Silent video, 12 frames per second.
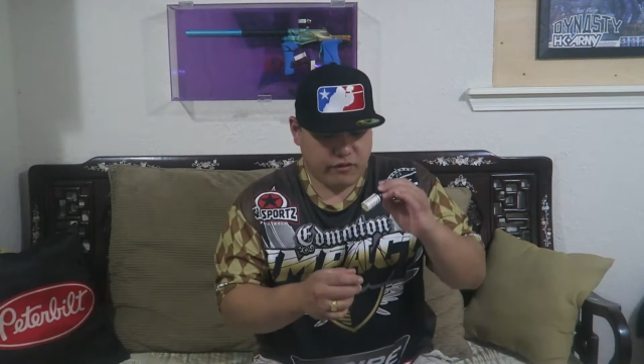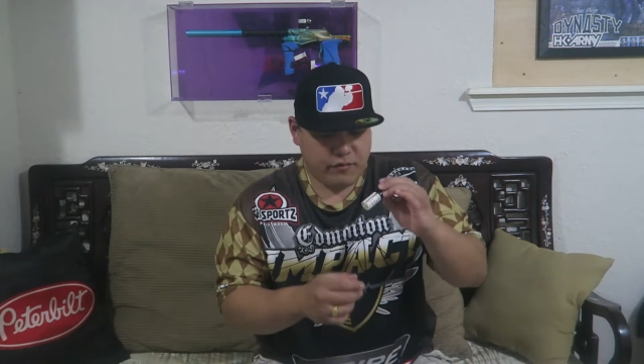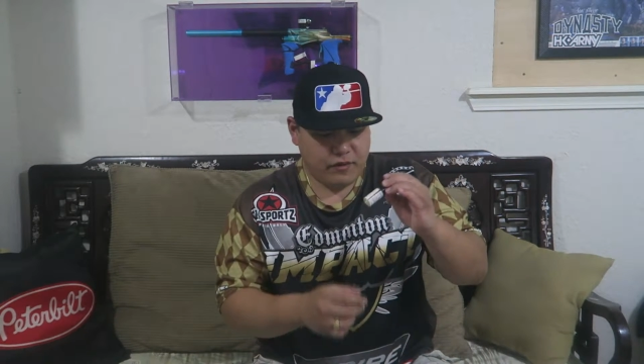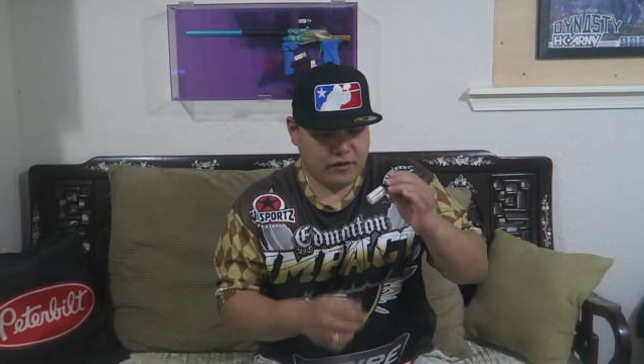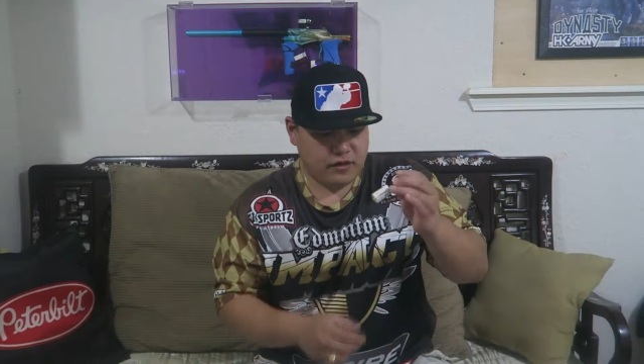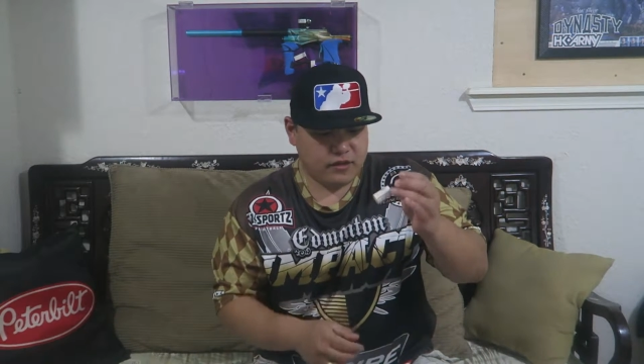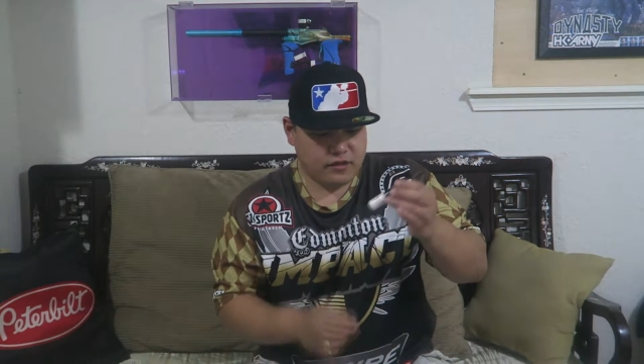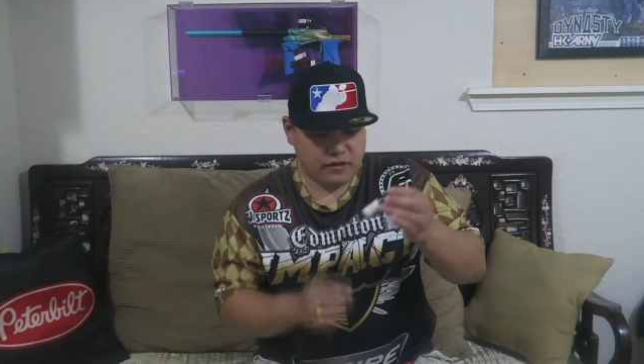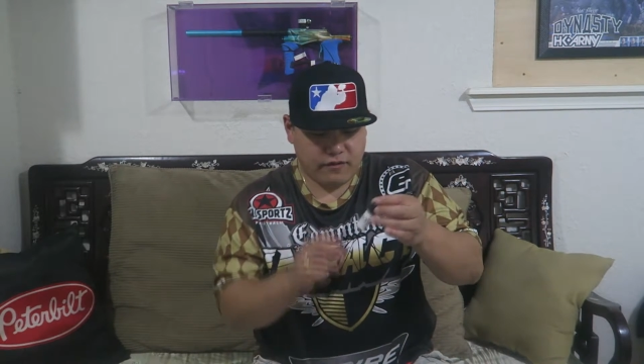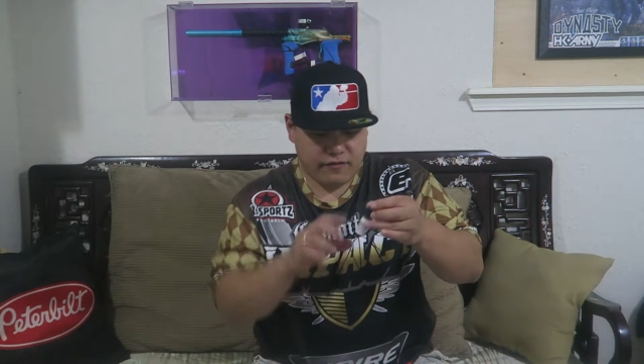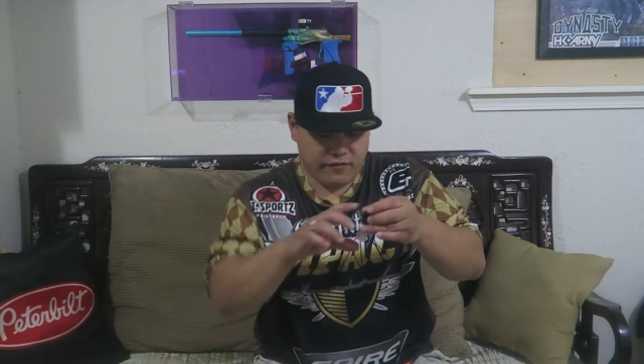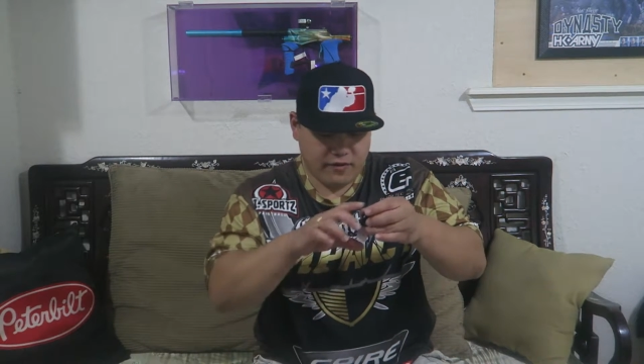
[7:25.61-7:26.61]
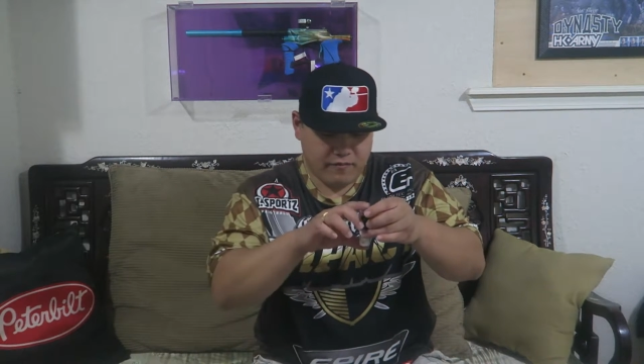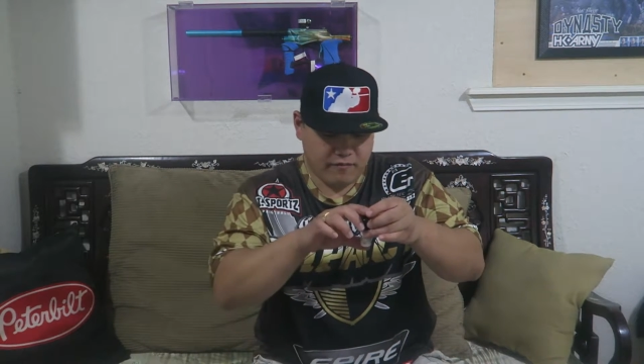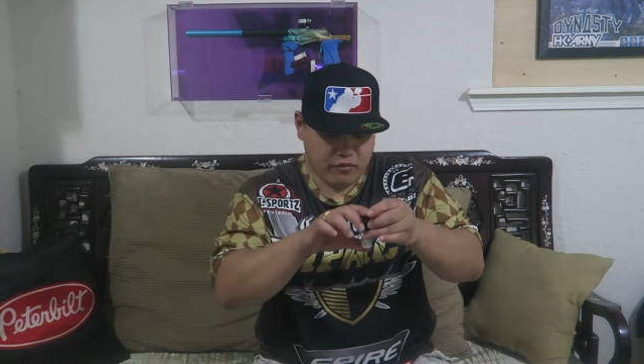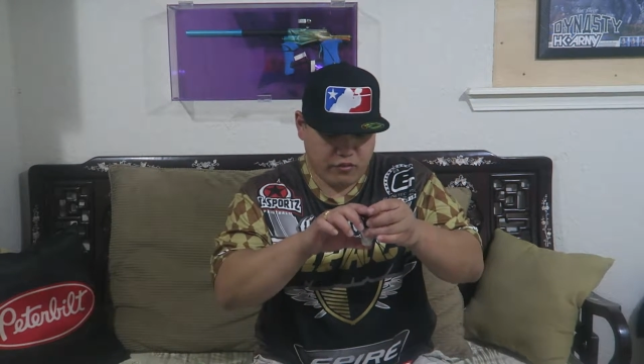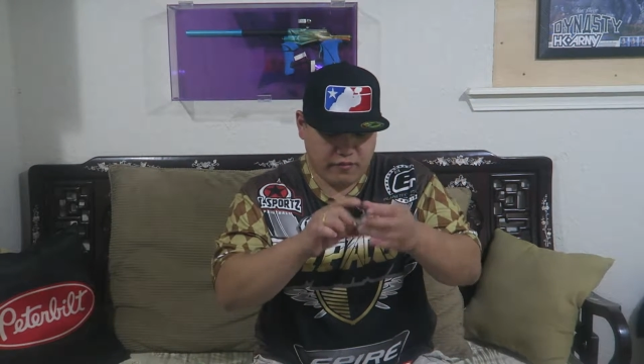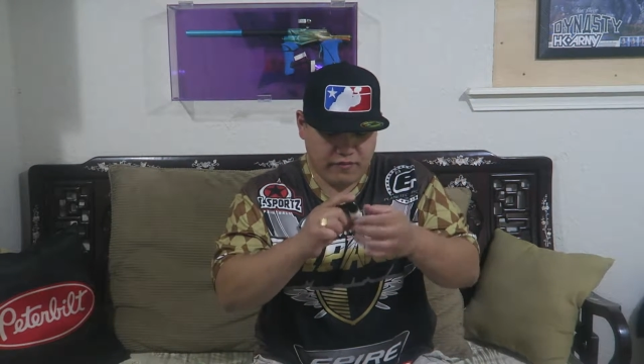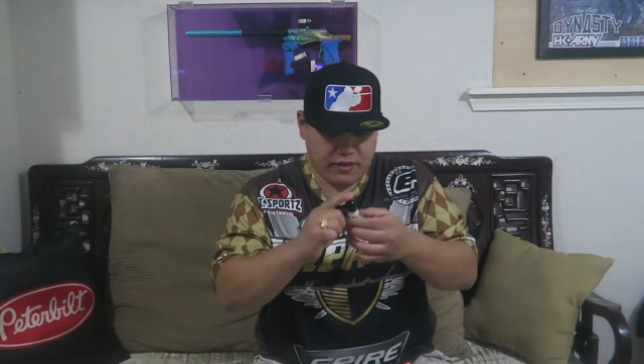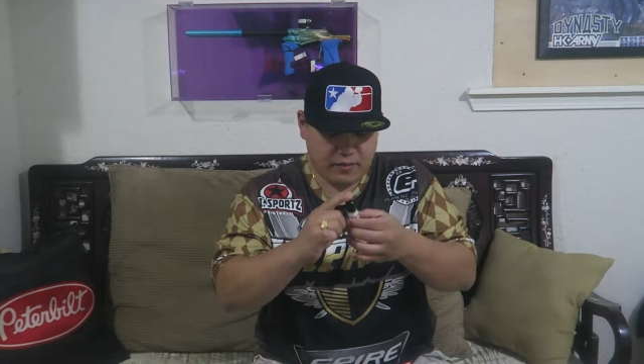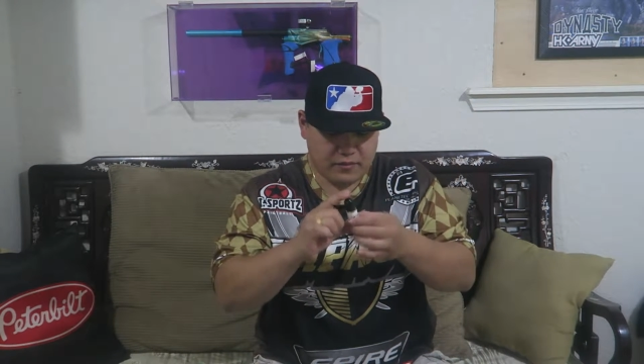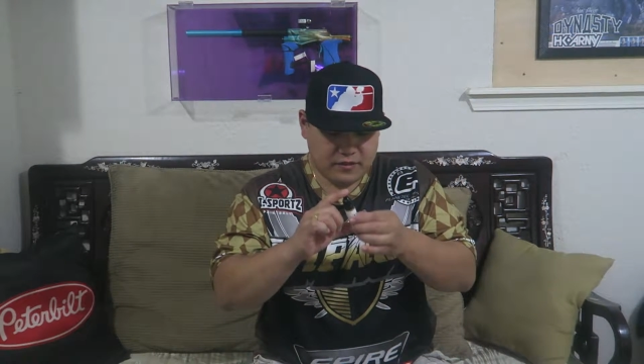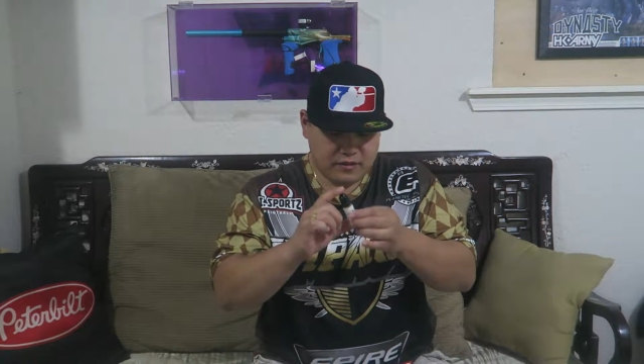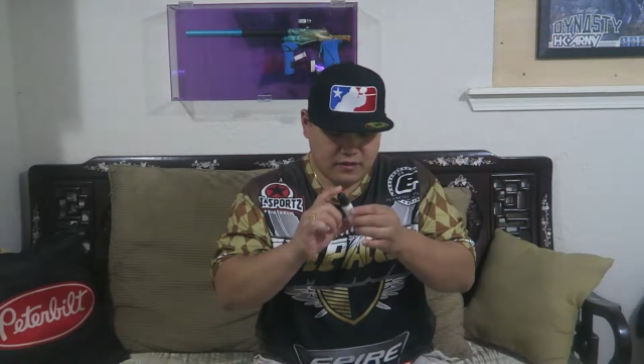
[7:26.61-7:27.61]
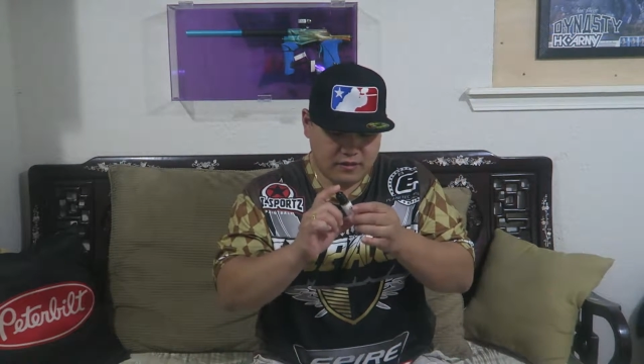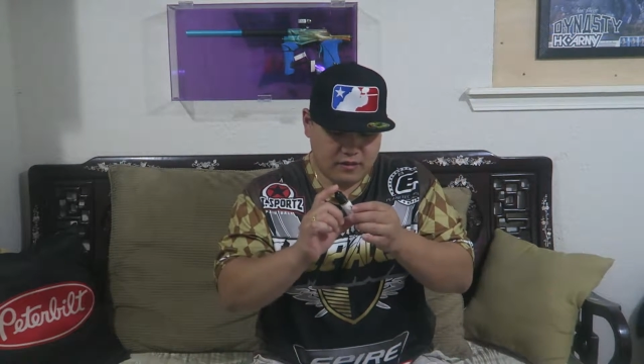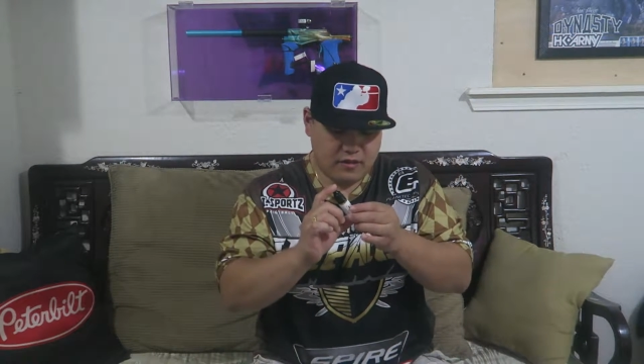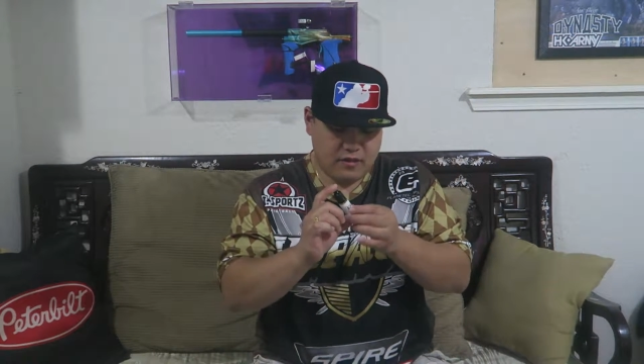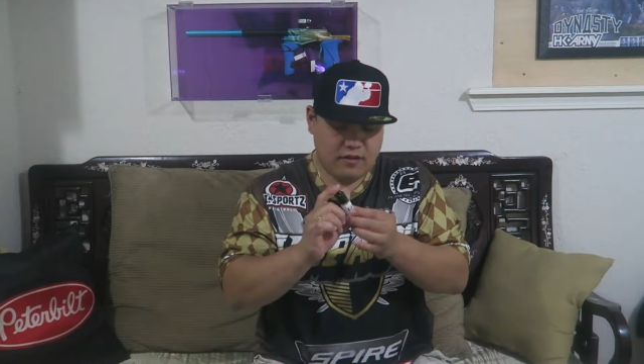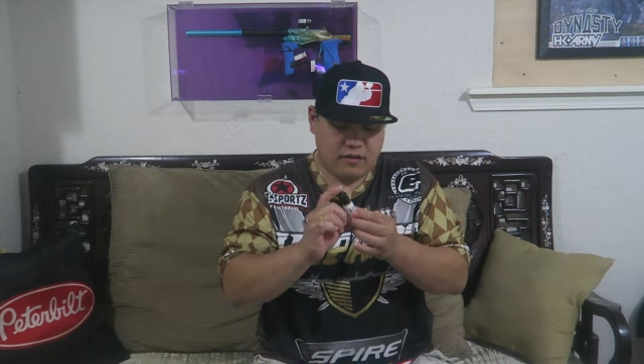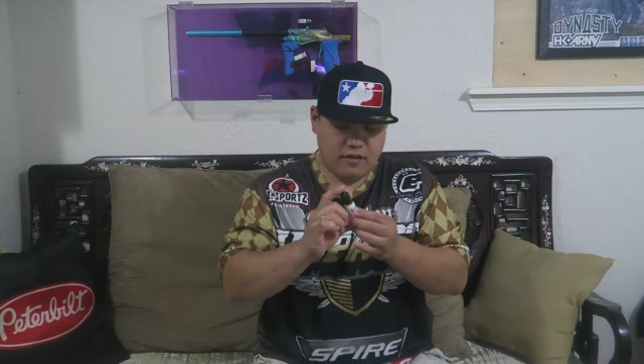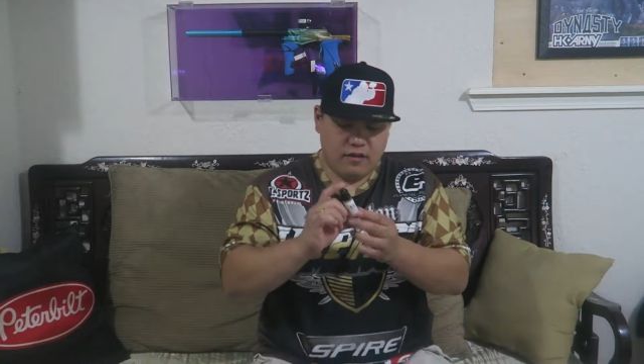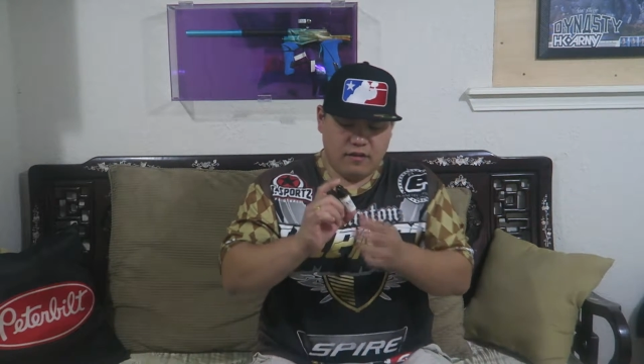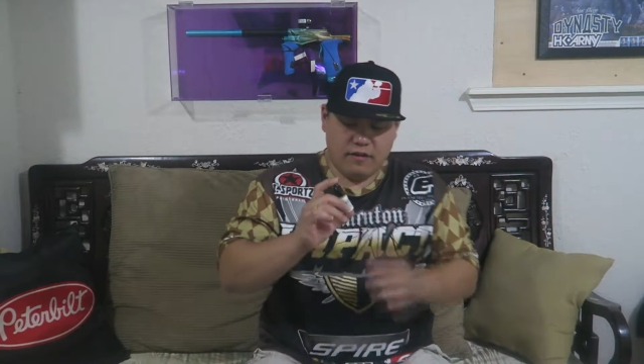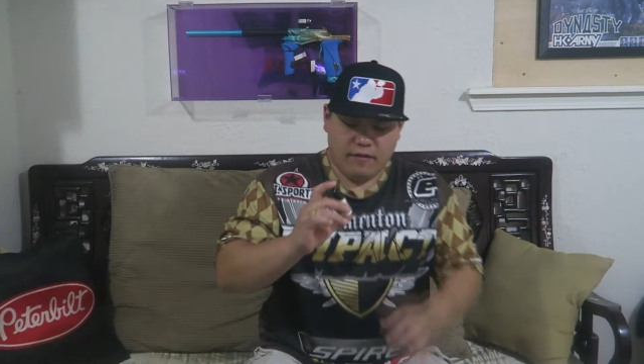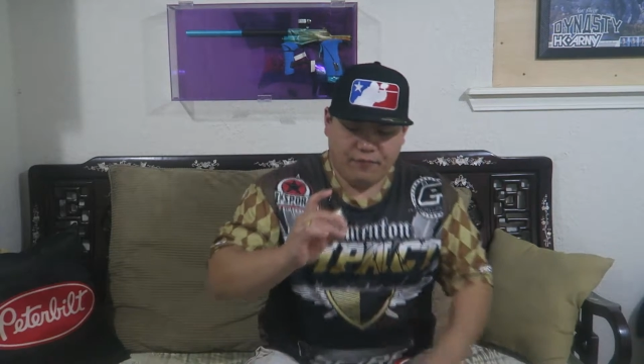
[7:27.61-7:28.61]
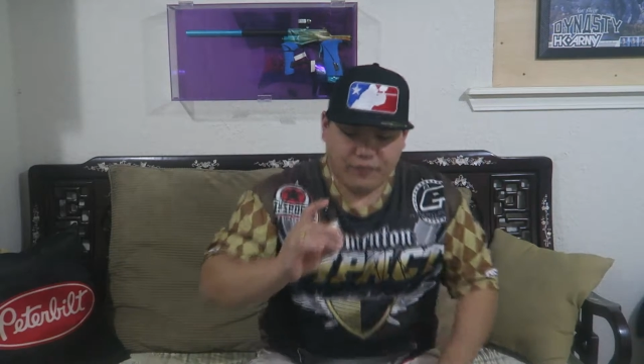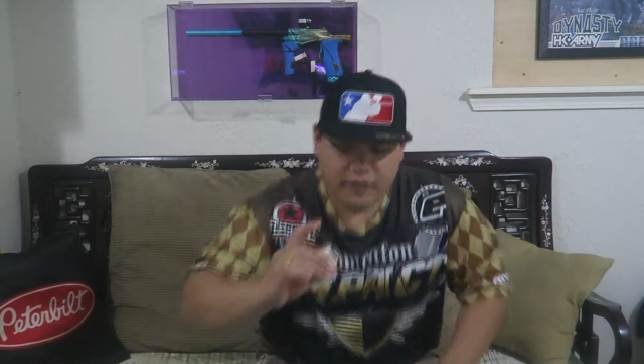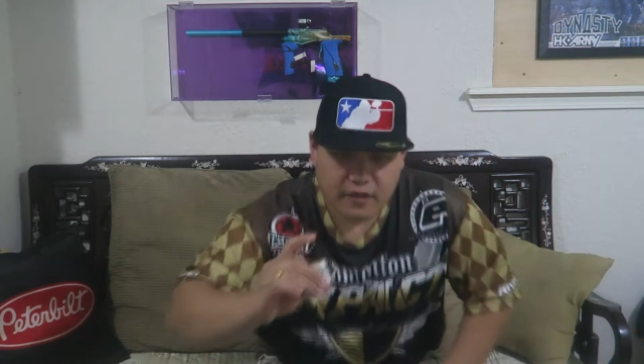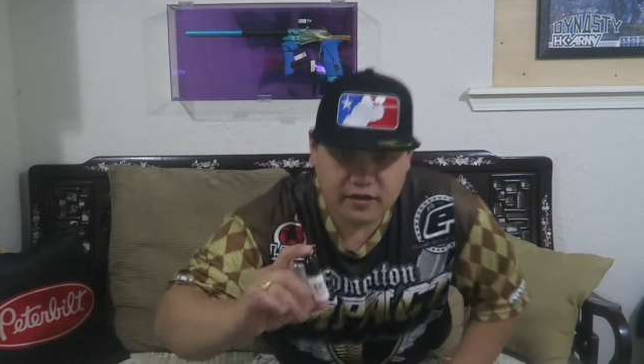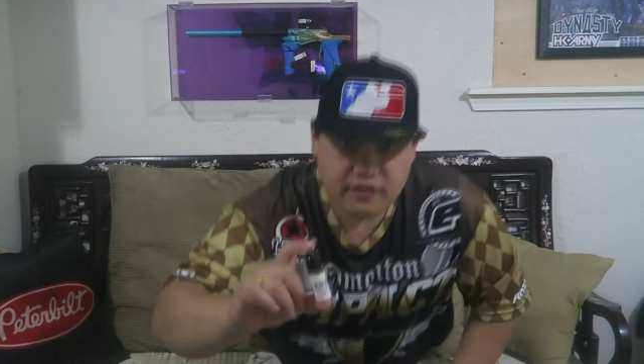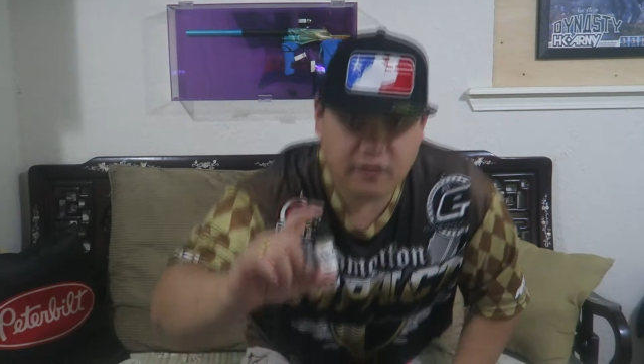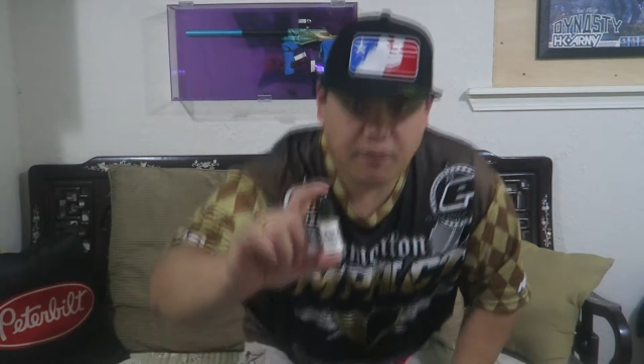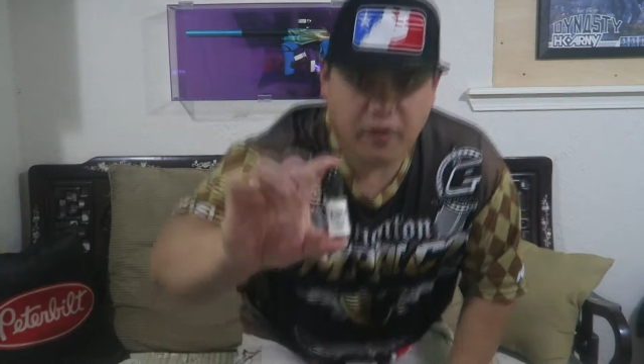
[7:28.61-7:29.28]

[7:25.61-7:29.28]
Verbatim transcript: creamy custard from Royal Vapes. This is the